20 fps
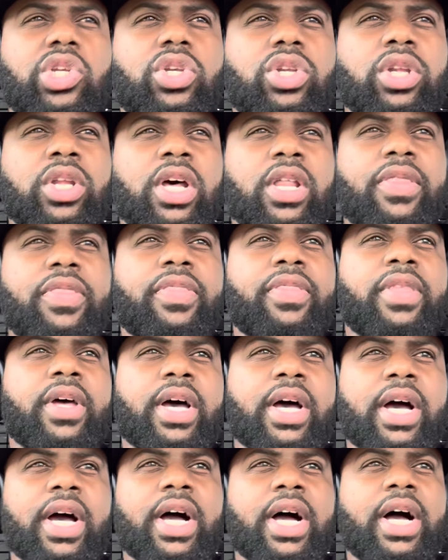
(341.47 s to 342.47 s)
the
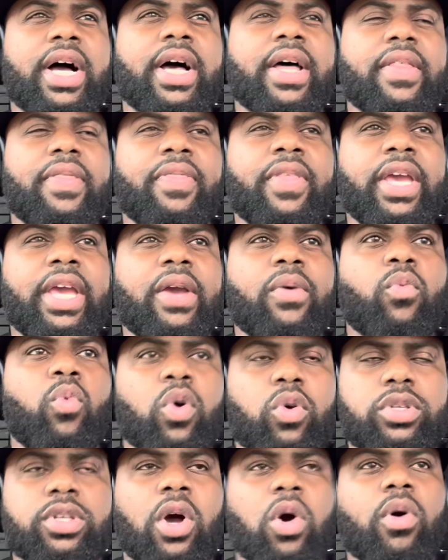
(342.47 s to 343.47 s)
the the
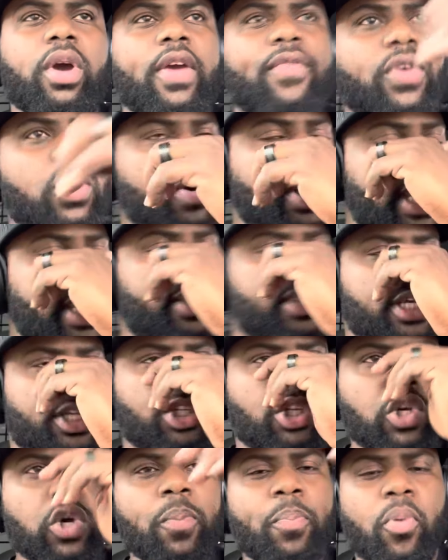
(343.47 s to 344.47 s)
well, so if you get the
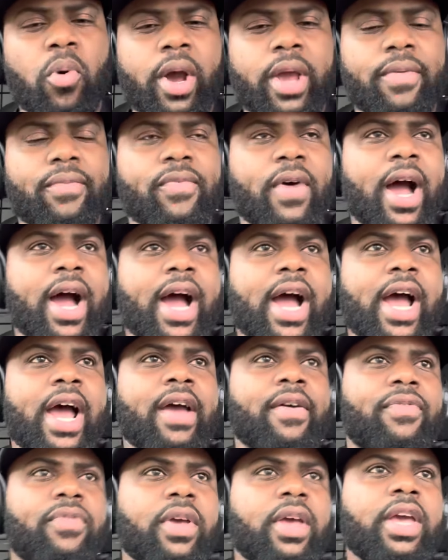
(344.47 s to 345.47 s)

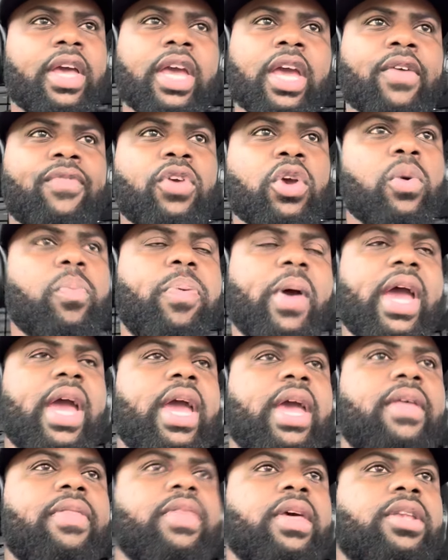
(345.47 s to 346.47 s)
2.5, if you
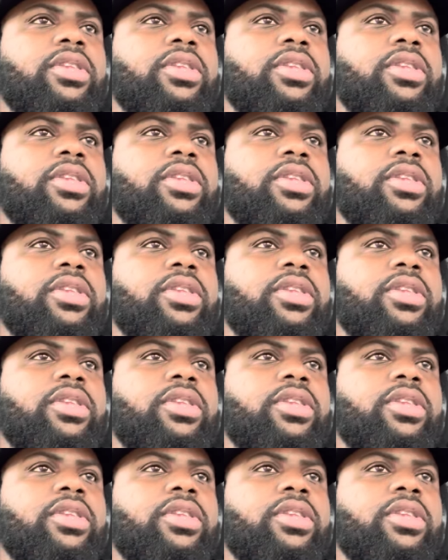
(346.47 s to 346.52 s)
pay the